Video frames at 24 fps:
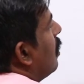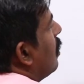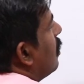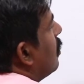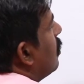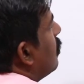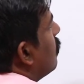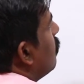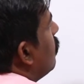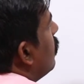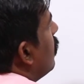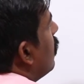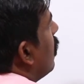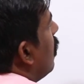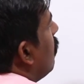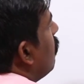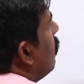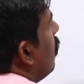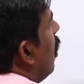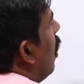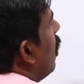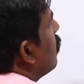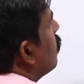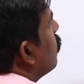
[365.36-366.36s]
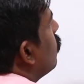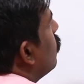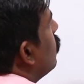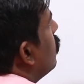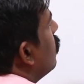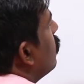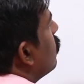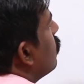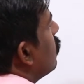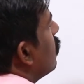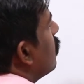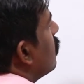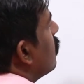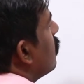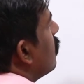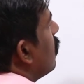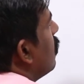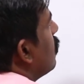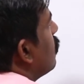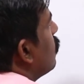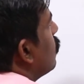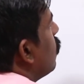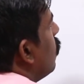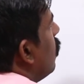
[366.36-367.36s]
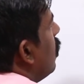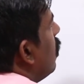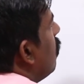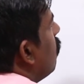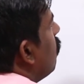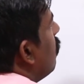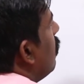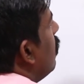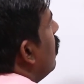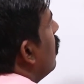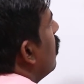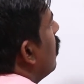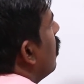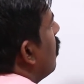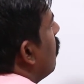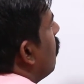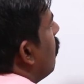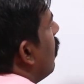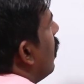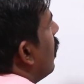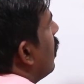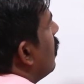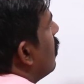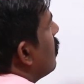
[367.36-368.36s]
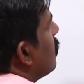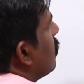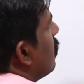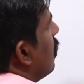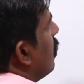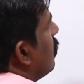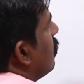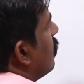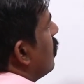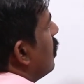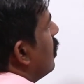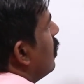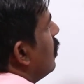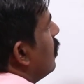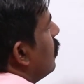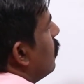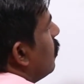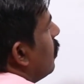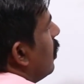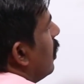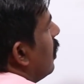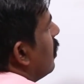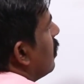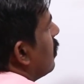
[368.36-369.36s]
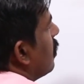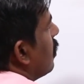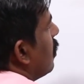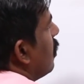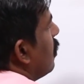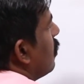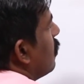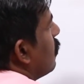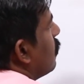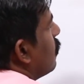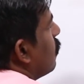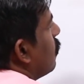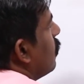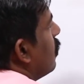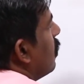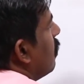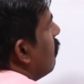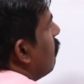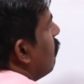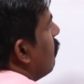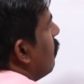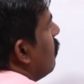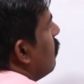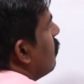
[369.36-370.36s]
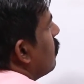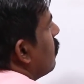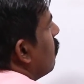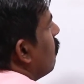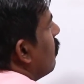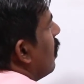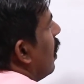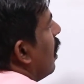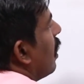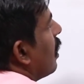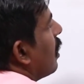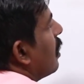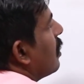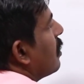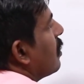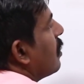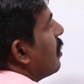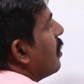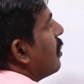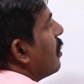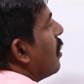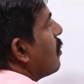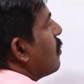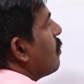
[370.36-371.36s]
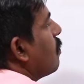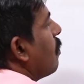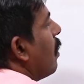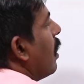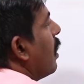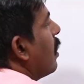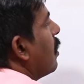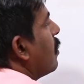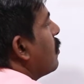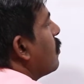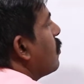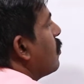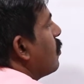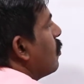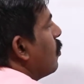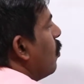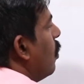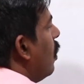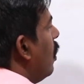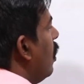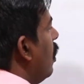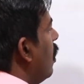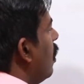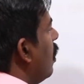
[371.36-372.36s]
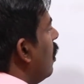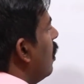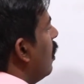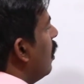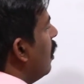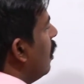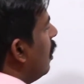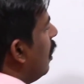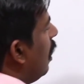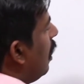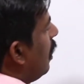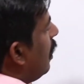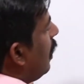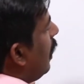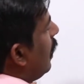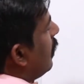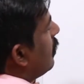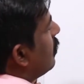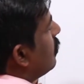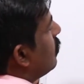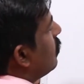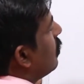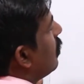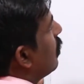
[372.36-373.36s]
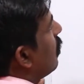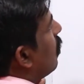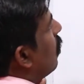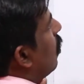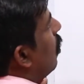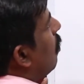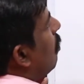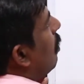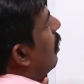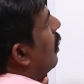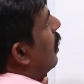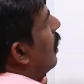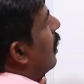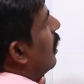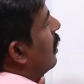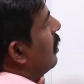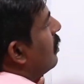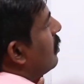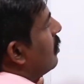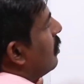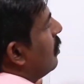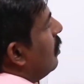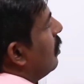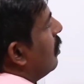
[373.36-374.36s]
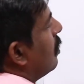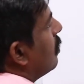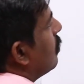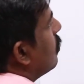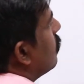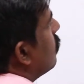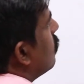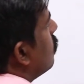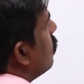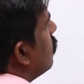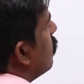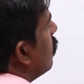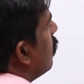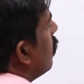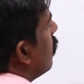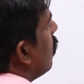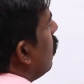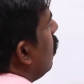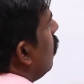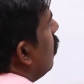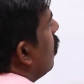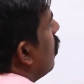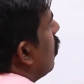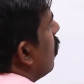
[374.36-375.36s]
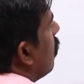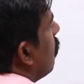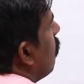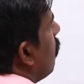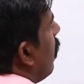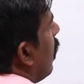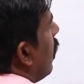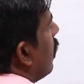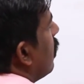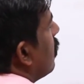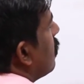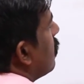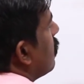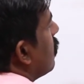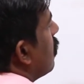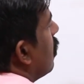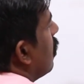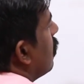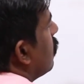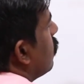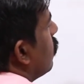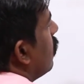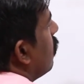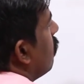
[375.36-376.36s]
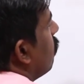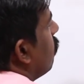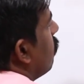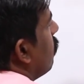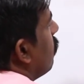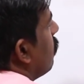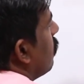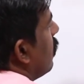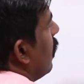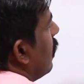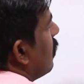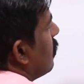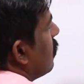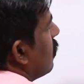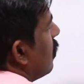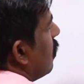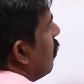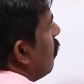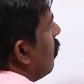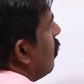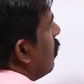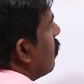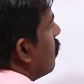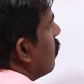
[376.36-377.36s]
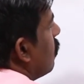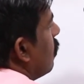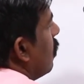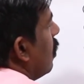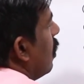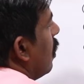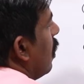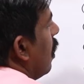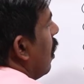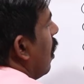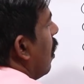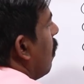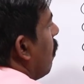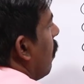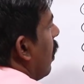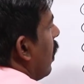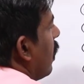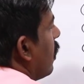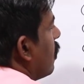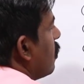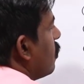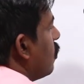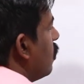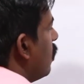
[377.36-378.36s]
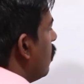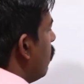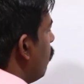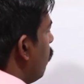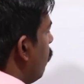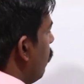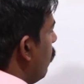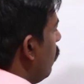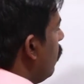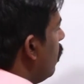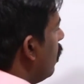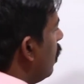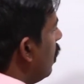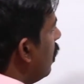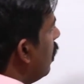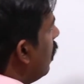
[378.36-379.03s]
this become 2 into 6 12, minus 3 into 8 24. So we are getting it as minus 12. And at 0 comma 8, this is 0 minus 24, that's equal to minus 24.